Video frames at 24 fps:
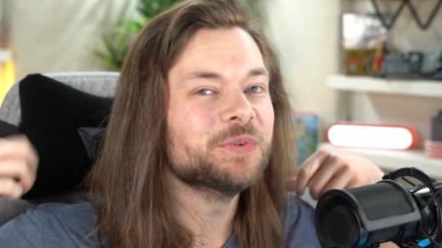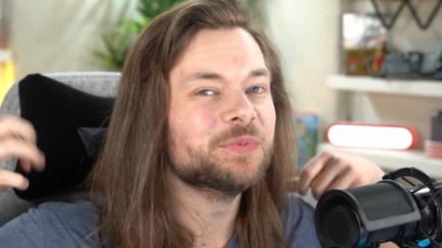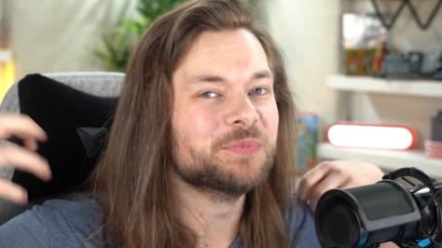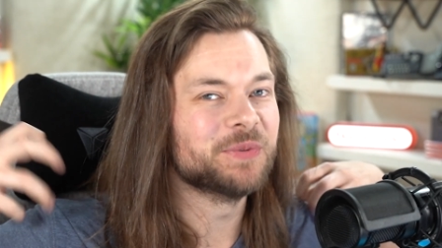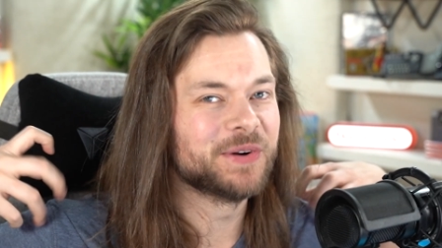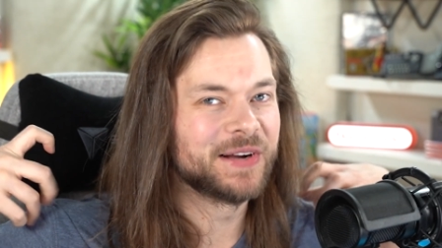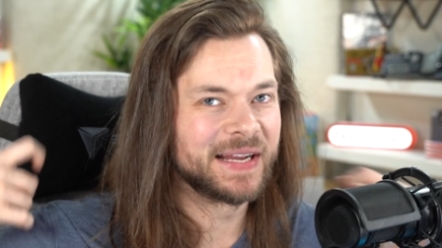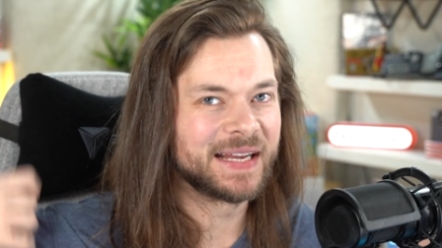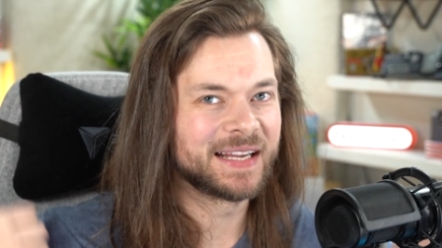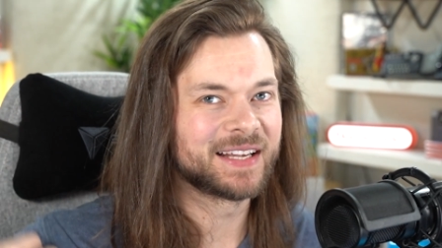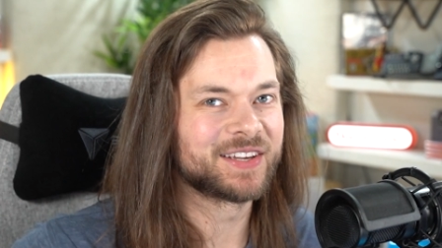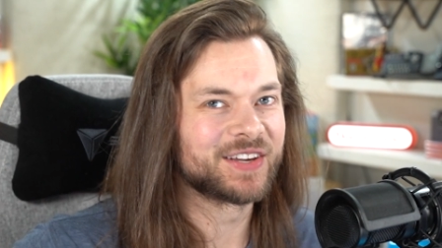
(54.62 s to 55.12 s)

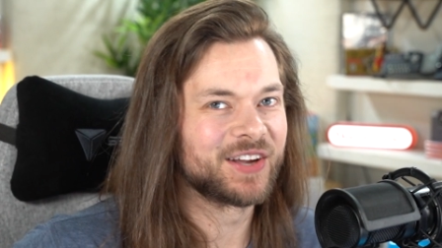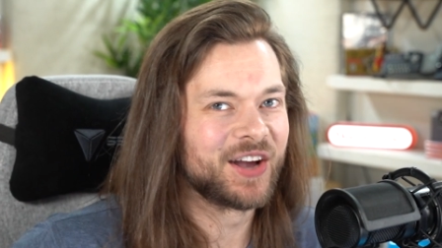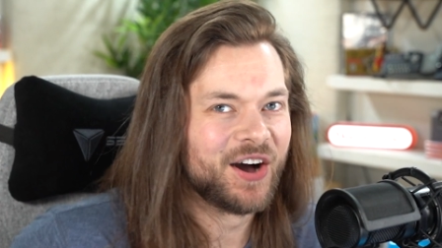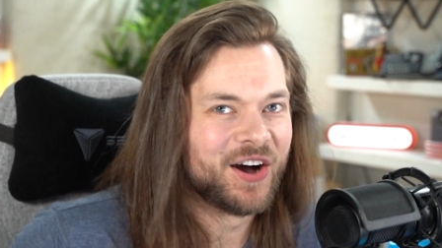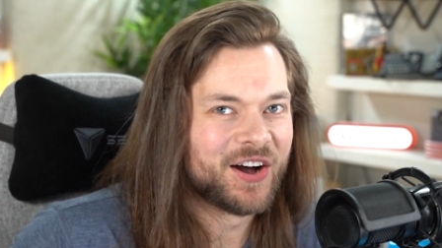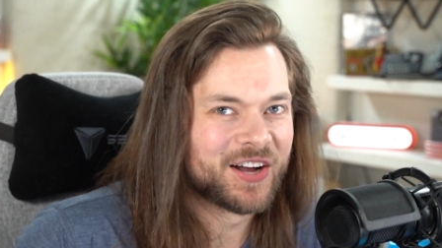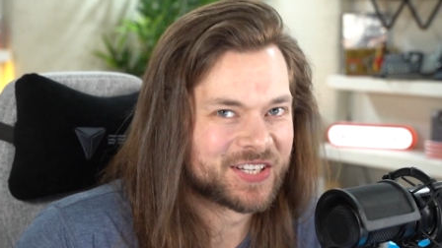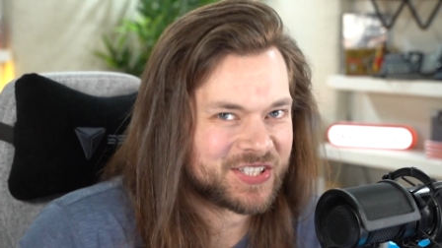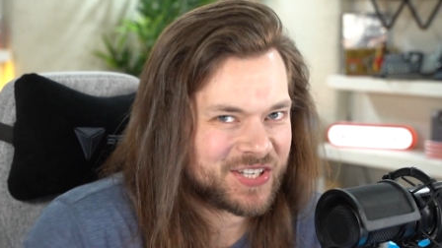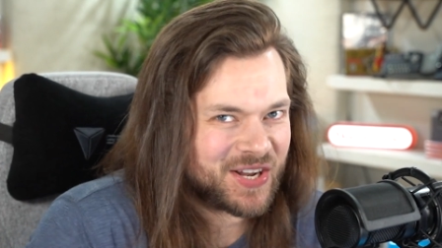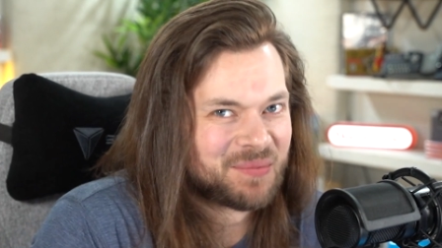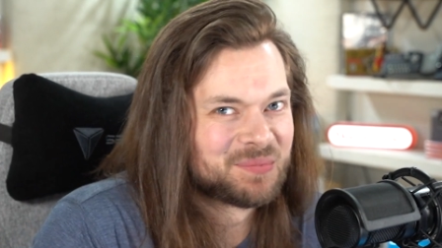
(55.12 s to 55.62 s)
my
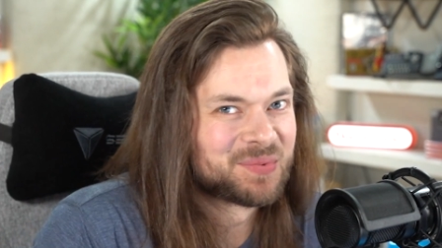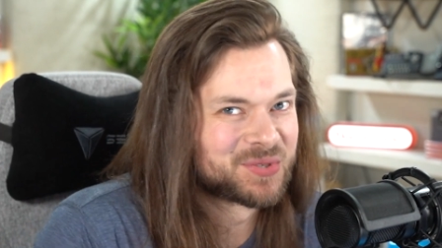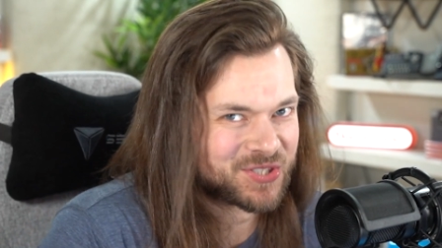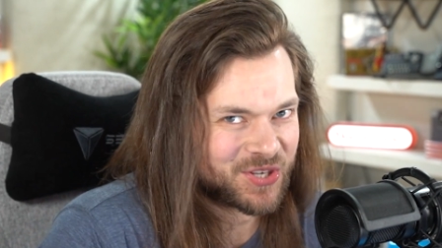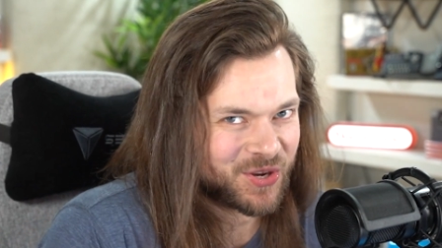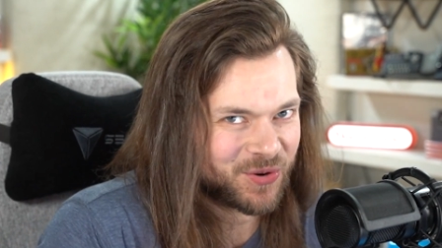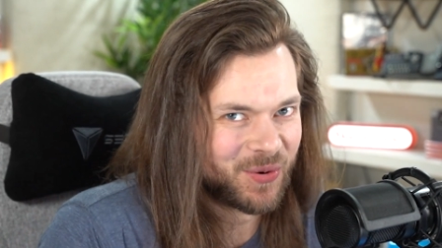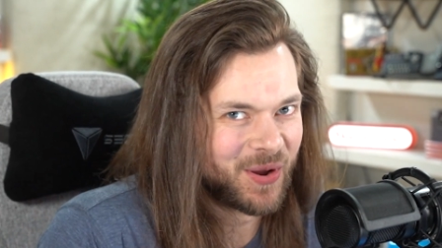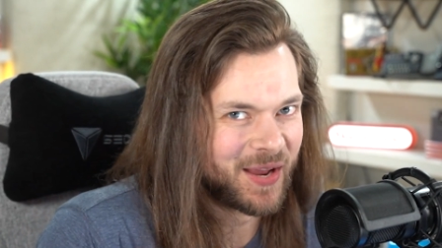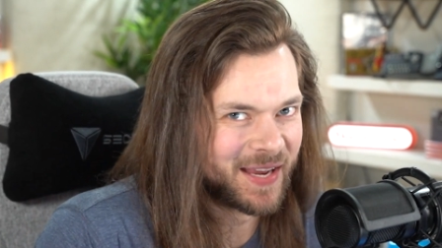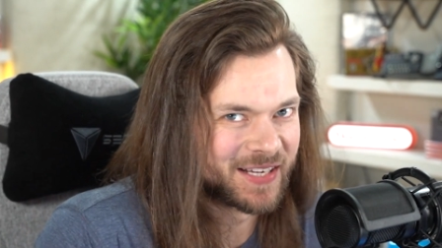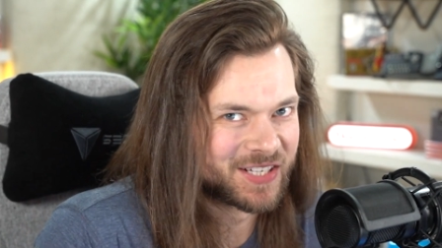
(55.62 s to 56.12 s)
gosh, I'm
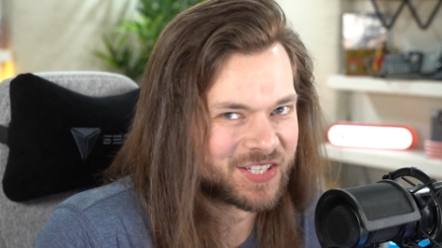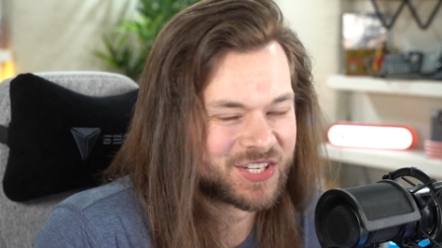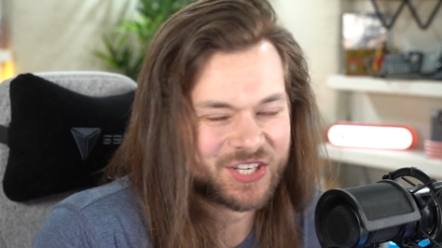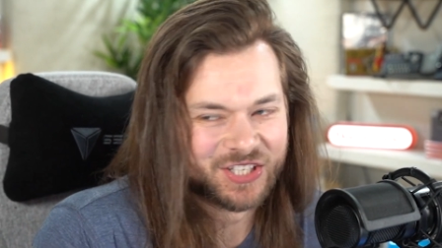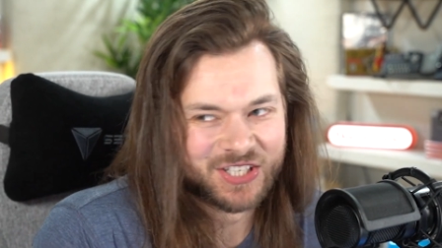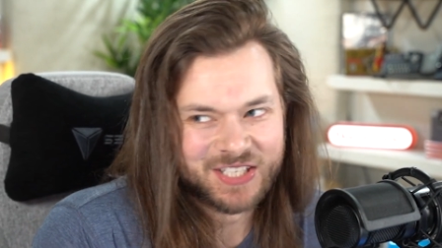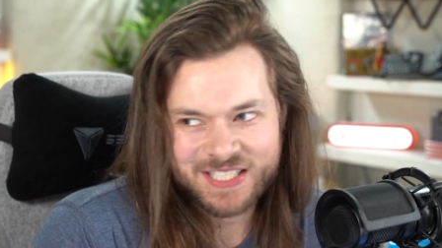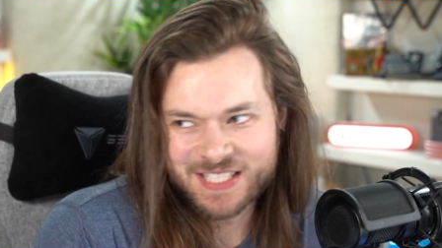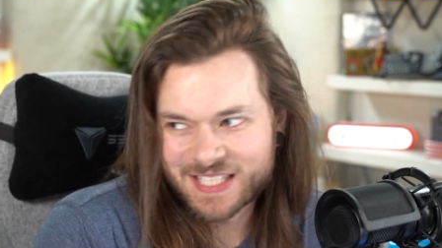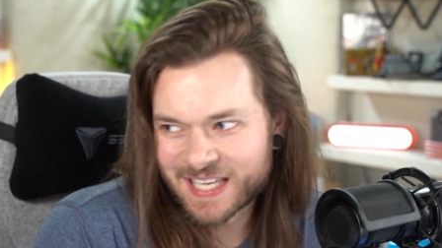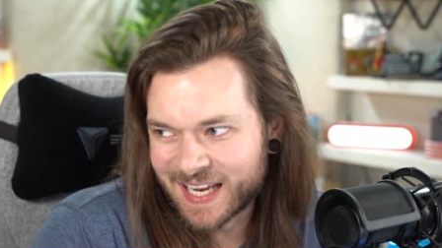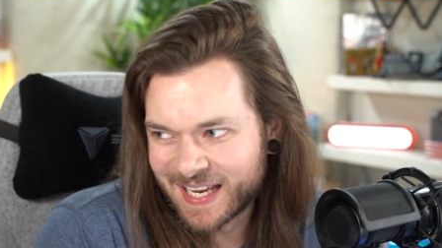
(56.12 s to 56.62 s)
so
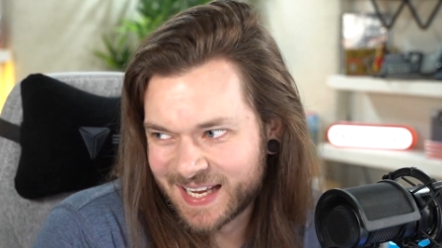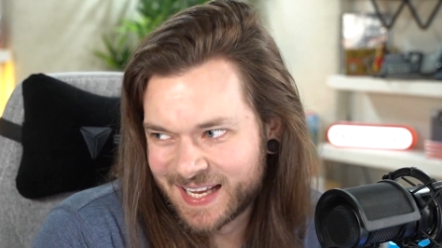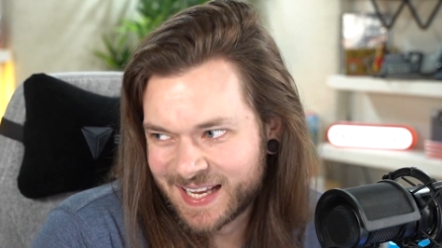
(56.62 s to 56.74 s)
anxious.